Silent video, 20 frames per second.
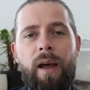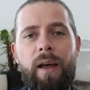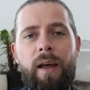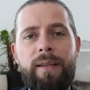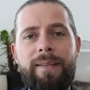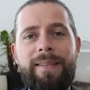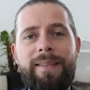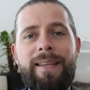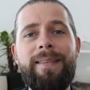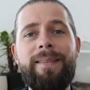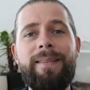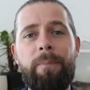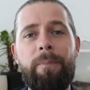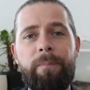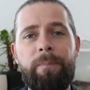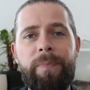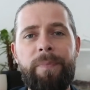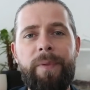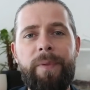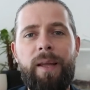
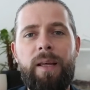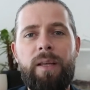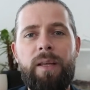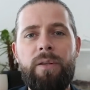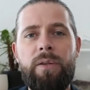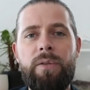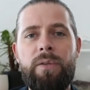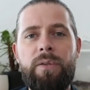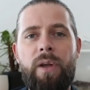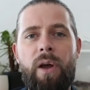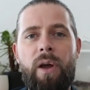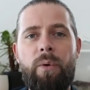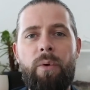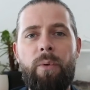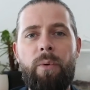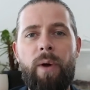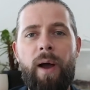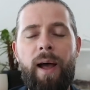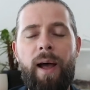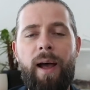system.
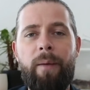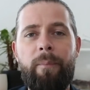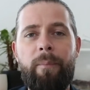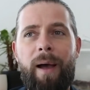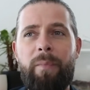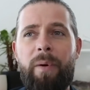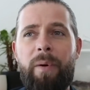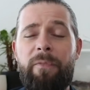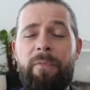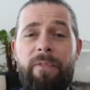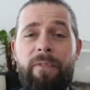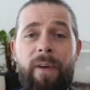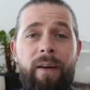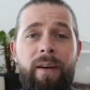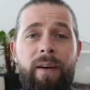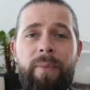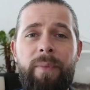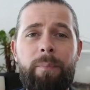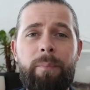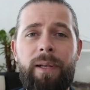So I'm a
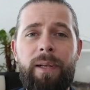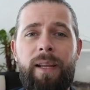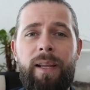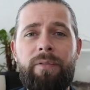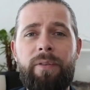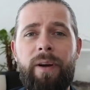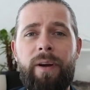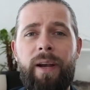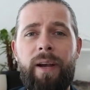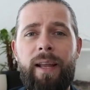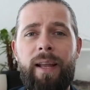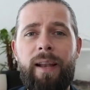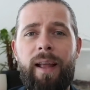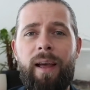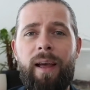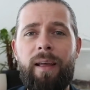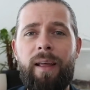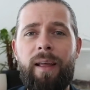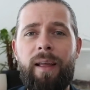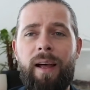very big believer in it.
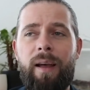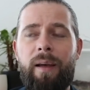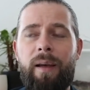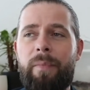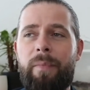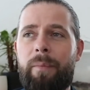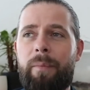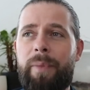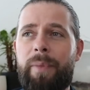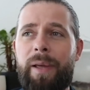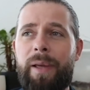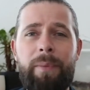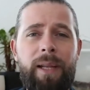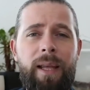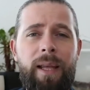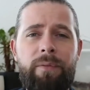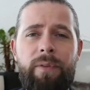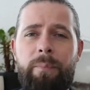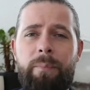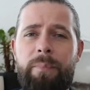I'm a big
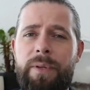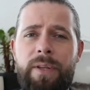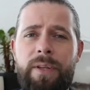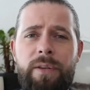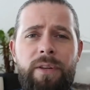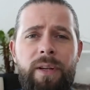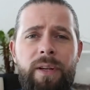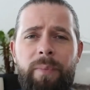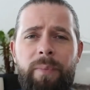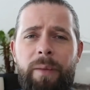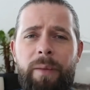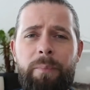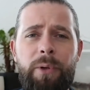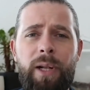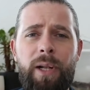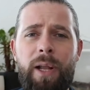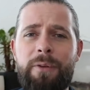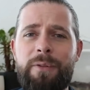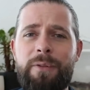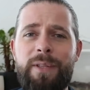believer in positioning people
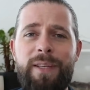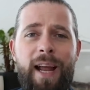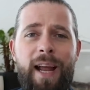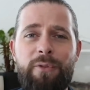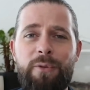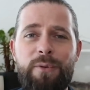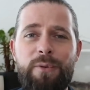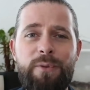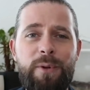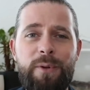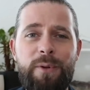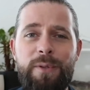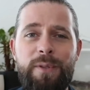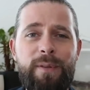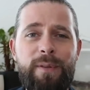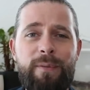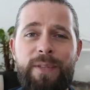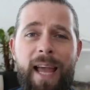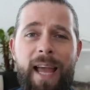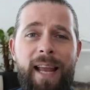close to natural
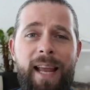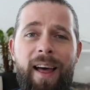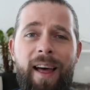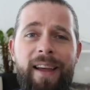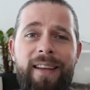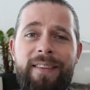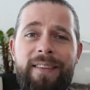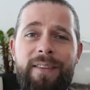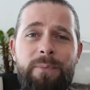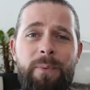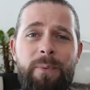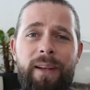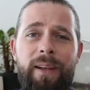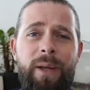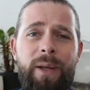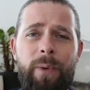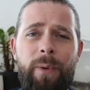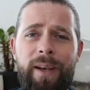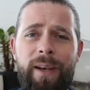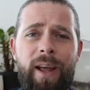sources of daylight as well,
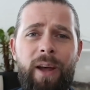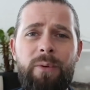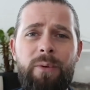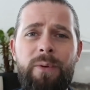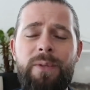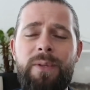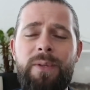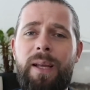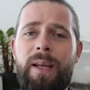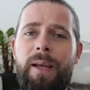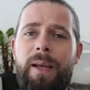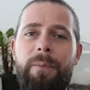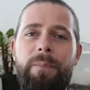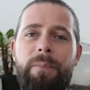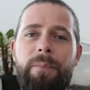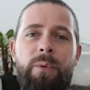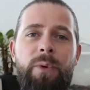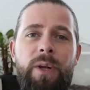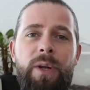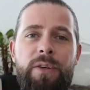near windows,
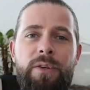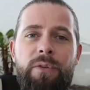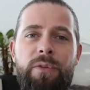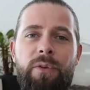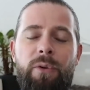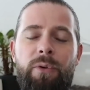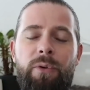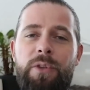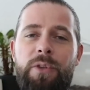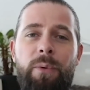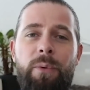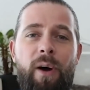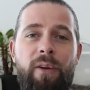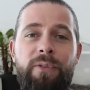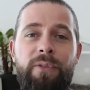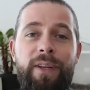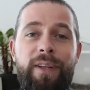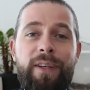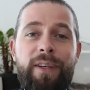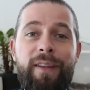which all too
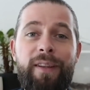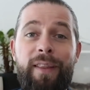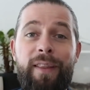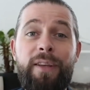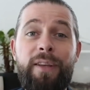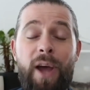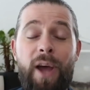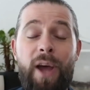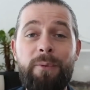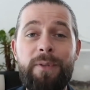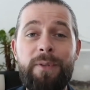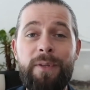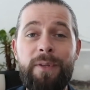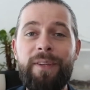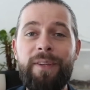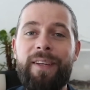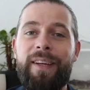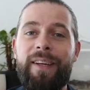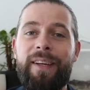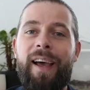often they don't.
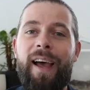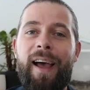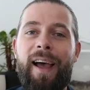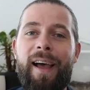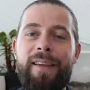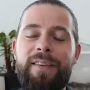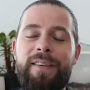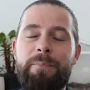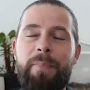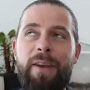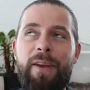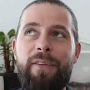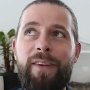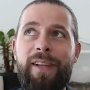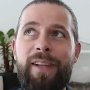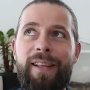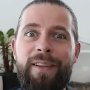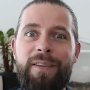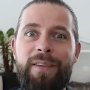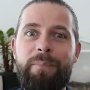
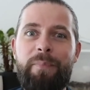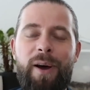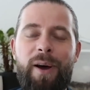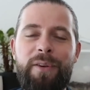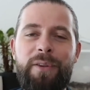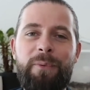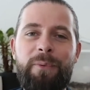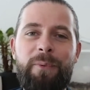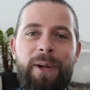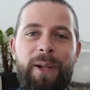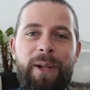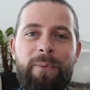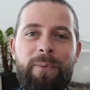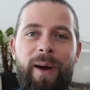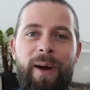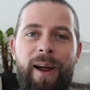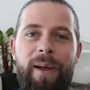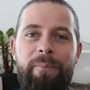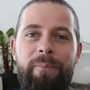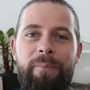Especially in this part of the world
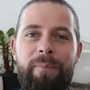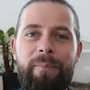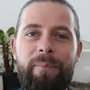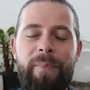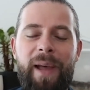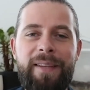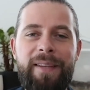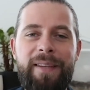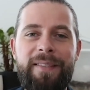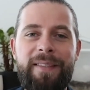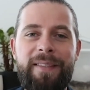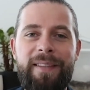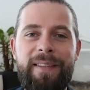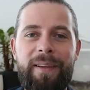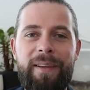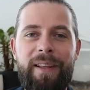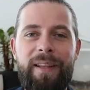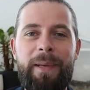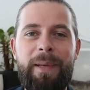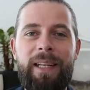where I'm based in
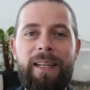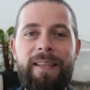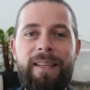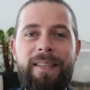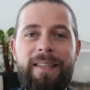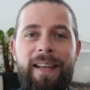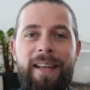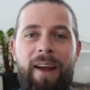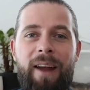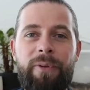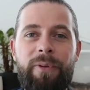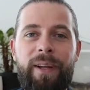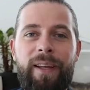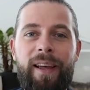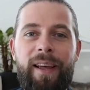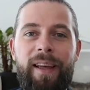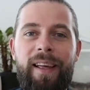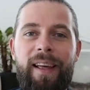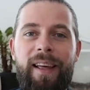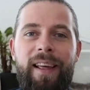the Middle East and
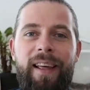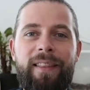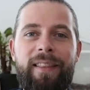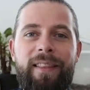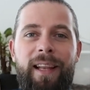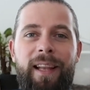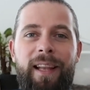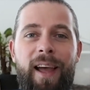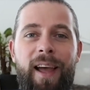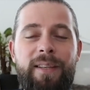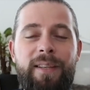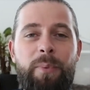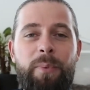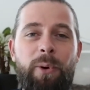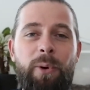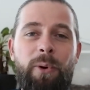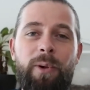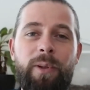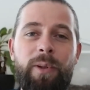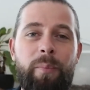Africa, they like to
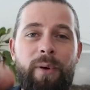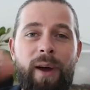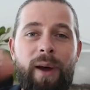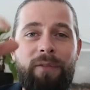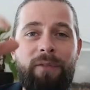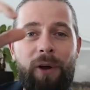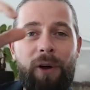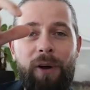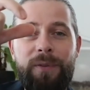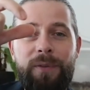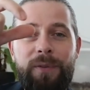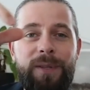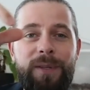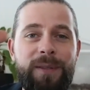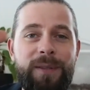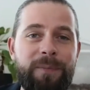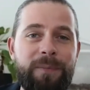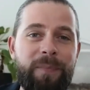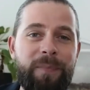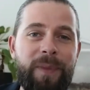put all the private
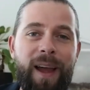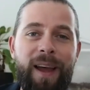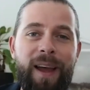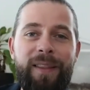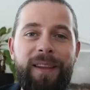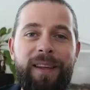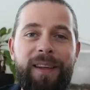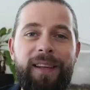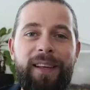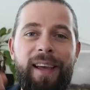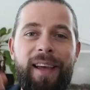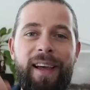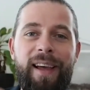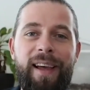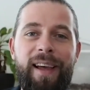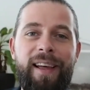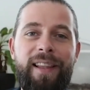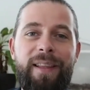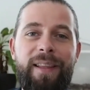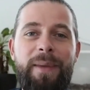offices and
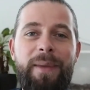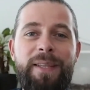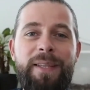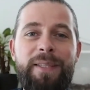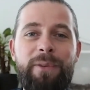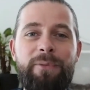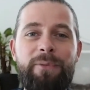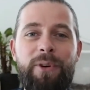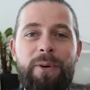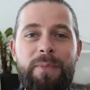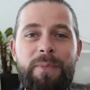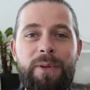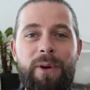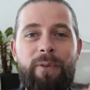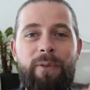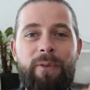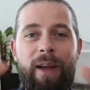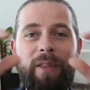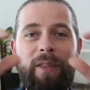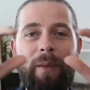the meeting rooms
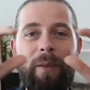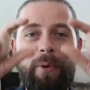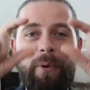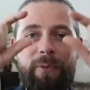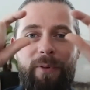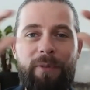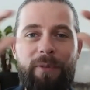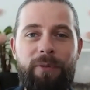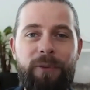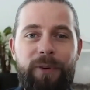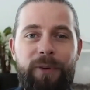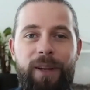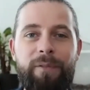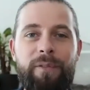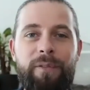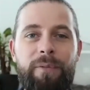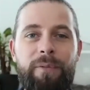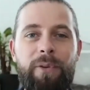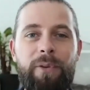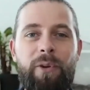around the periphery
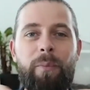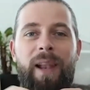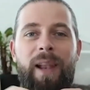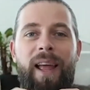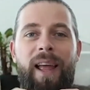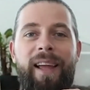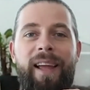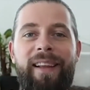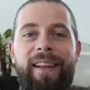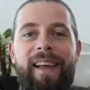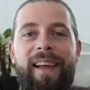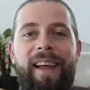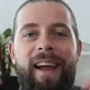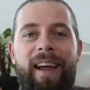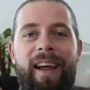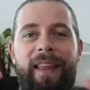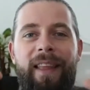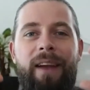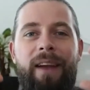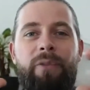of the floor plate,
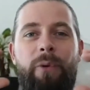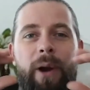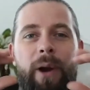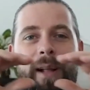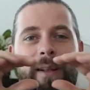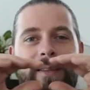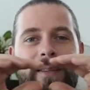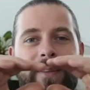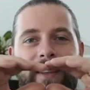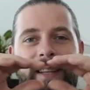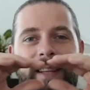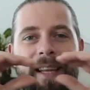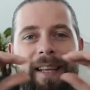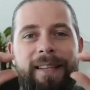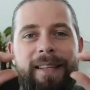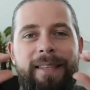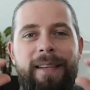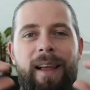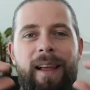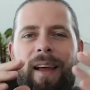and then everyone else on the
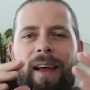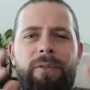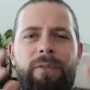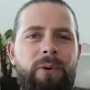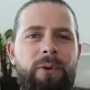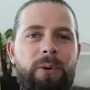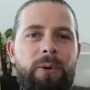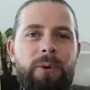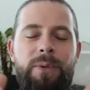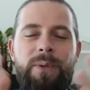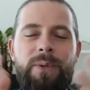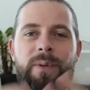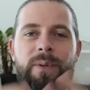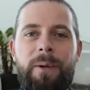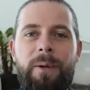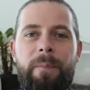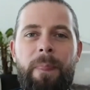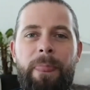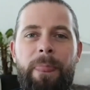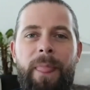inside. Of course,
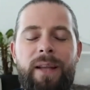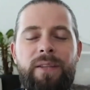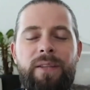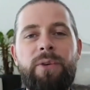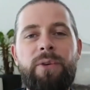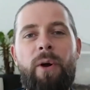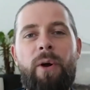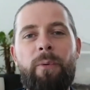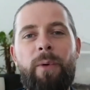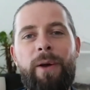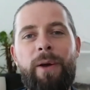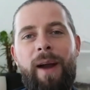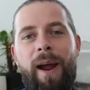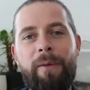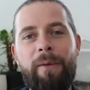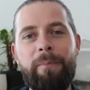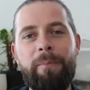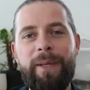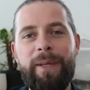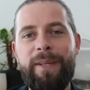that's the wrong way
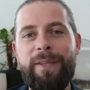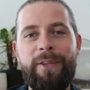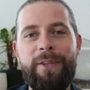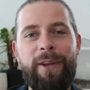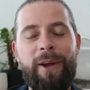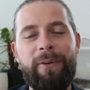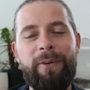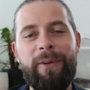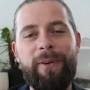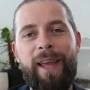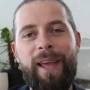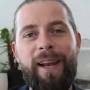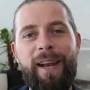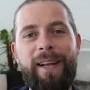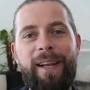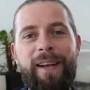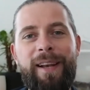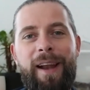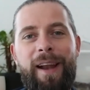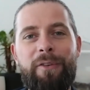around, because you don't get
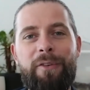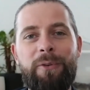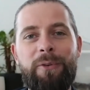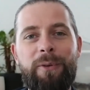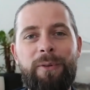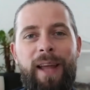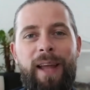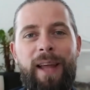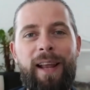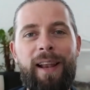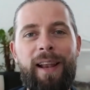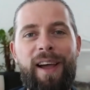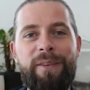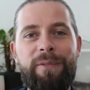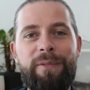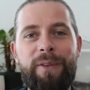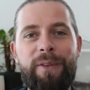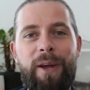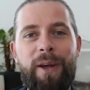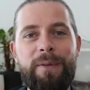any natural
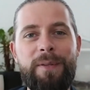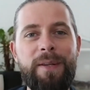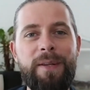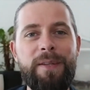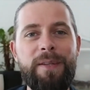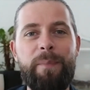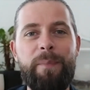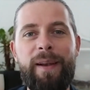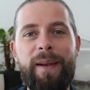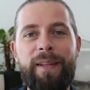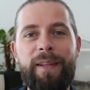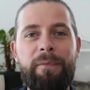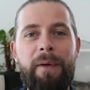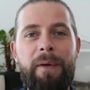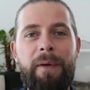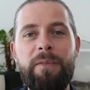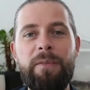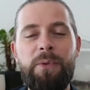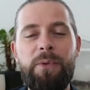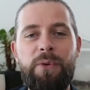daylight for those that are spending the
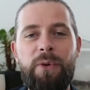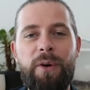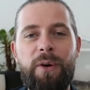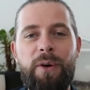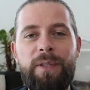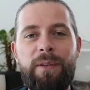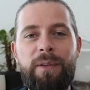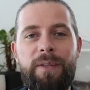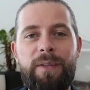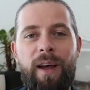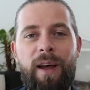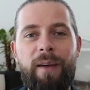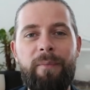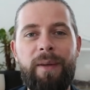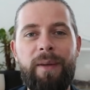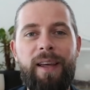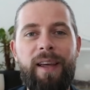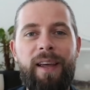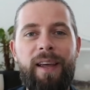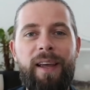vast majority of time
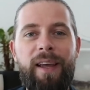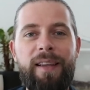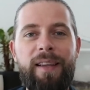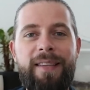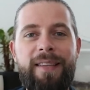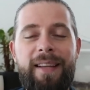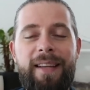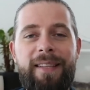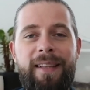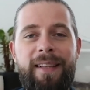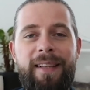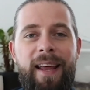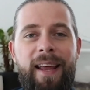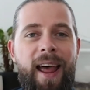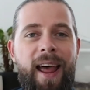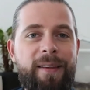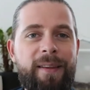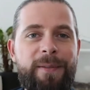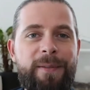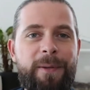sat at their
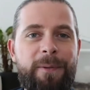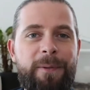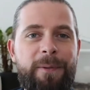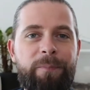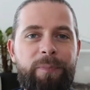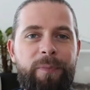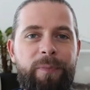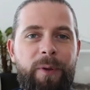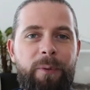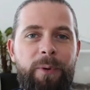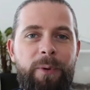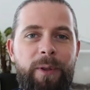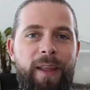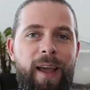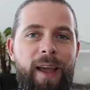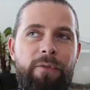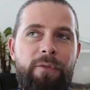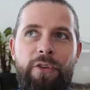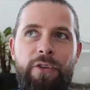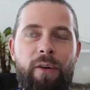desk, with the
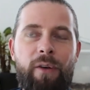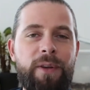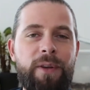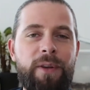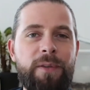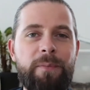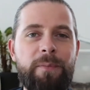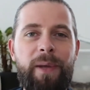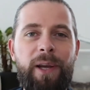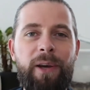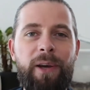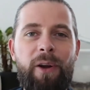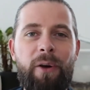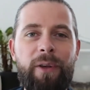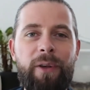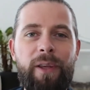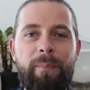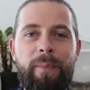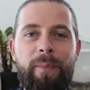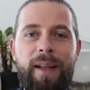average office being
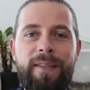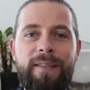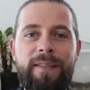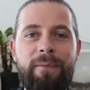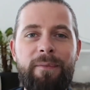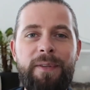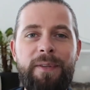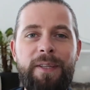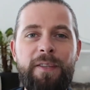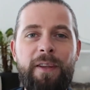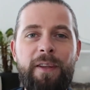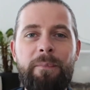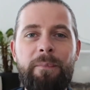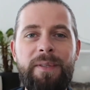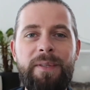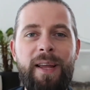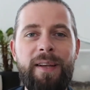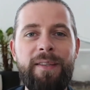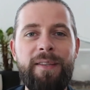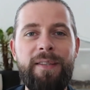unoccupied
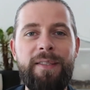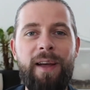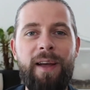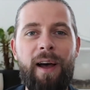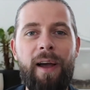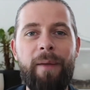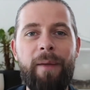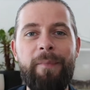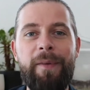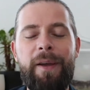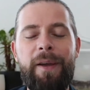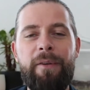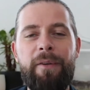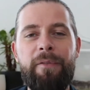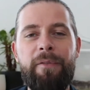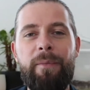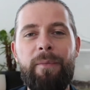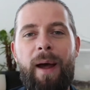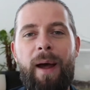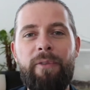77% of the time
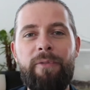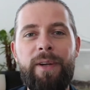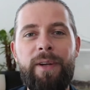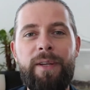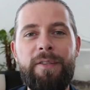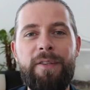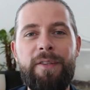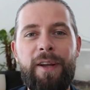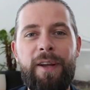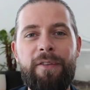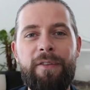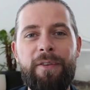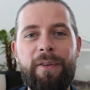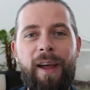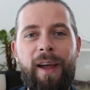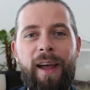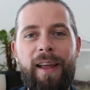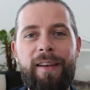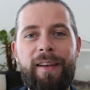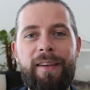from our research,
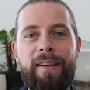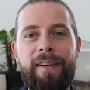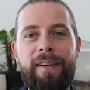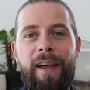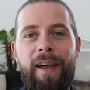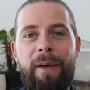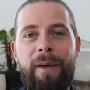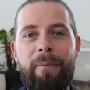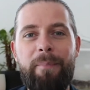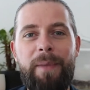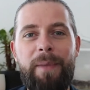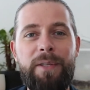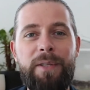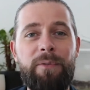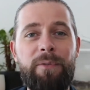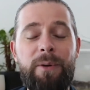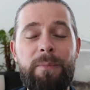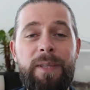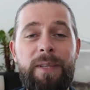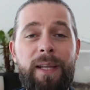and
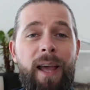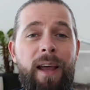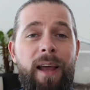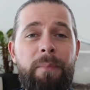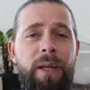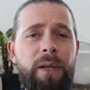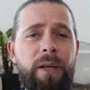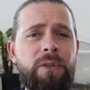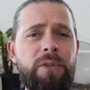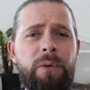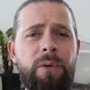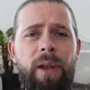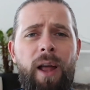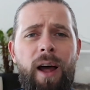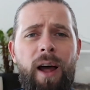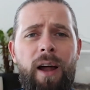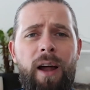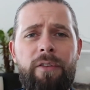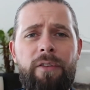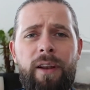meeting rooms again being too
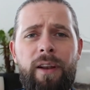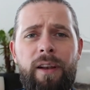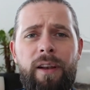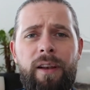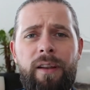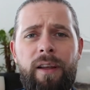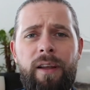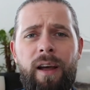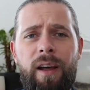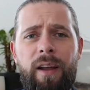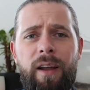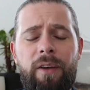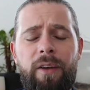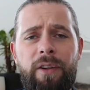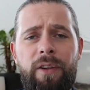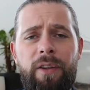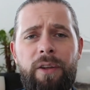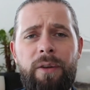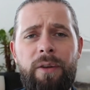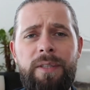large and
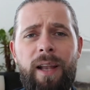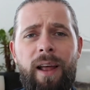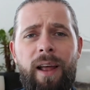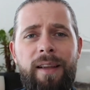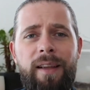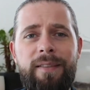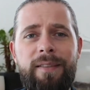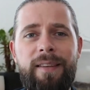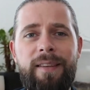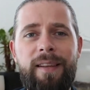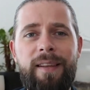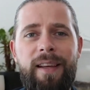underutilized.